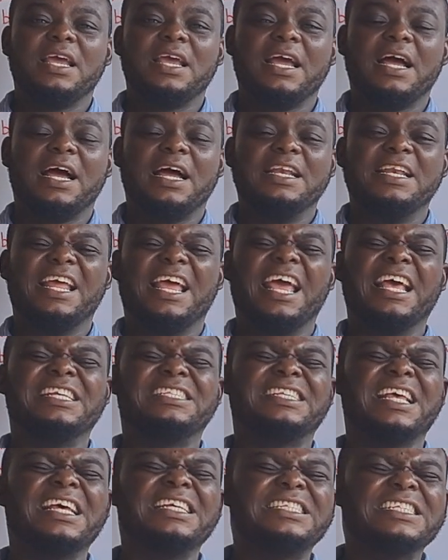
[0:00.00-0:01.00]
an
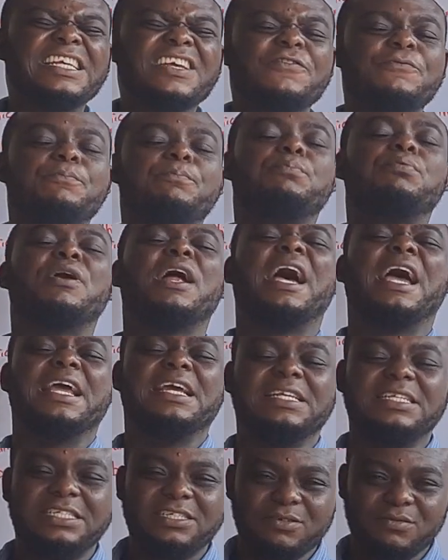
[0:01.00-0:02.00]
excessive
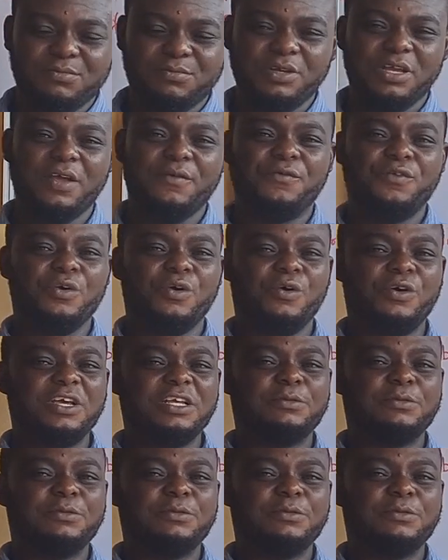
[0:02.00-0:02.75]
pride behavior.